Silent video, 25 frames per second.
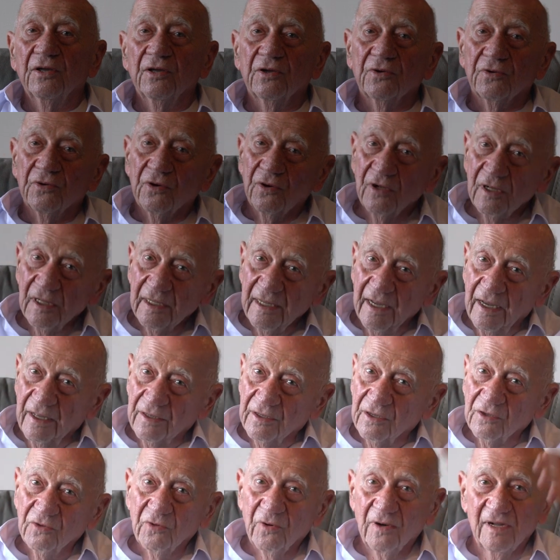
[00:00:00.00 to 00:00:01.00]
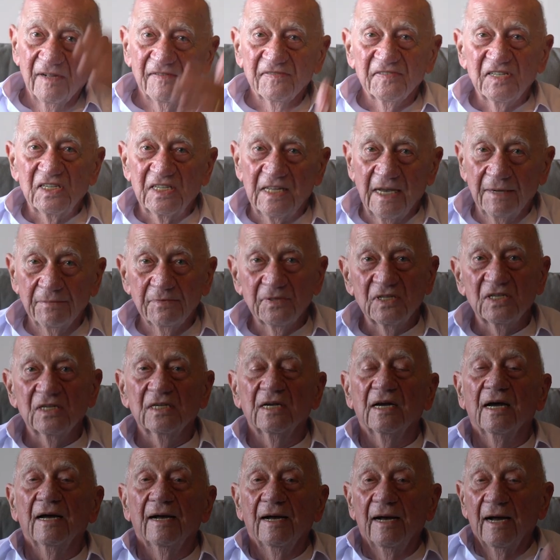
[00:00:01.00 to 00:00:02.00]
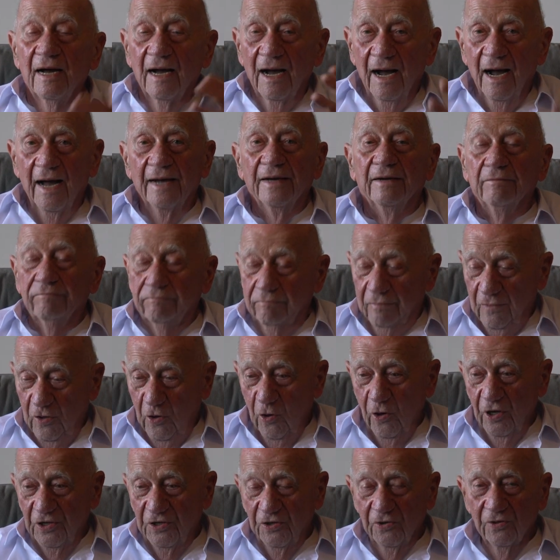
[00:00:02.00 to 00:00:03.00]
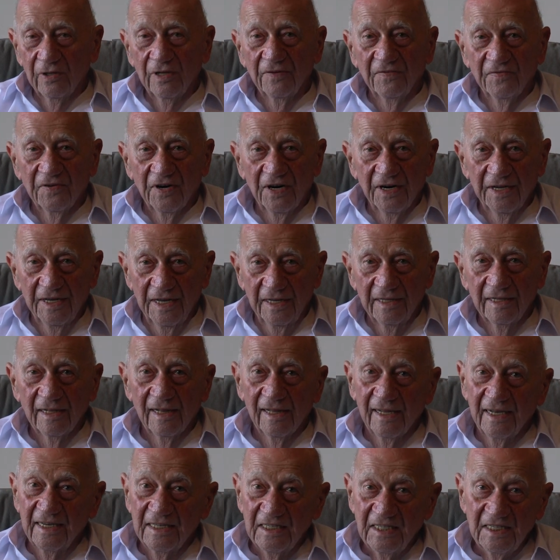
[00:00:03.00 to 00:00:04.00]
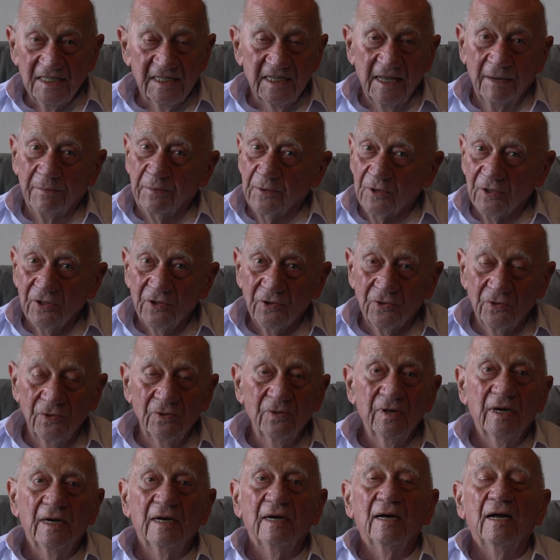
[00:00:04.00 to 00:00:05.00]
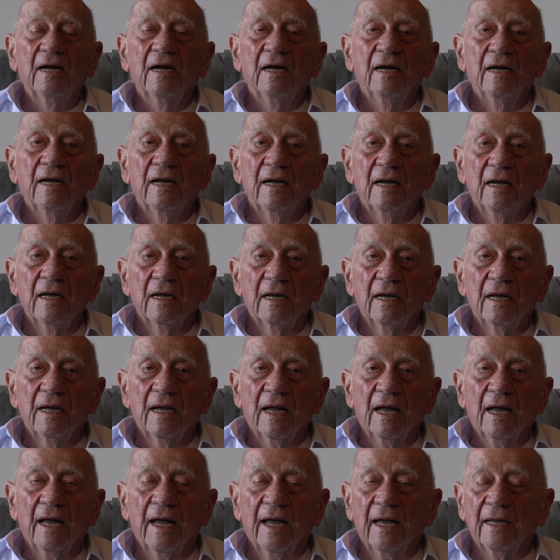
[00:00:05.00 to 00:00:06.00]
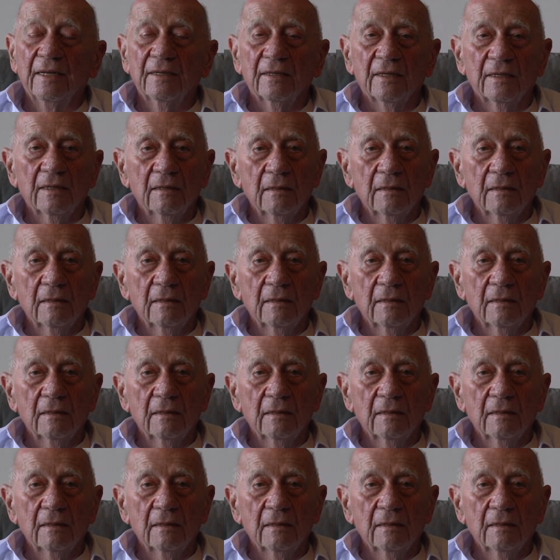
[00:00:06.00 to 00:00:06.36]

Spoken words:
You rolled down the 12 steps. I caught you at the very end, the last step or two. And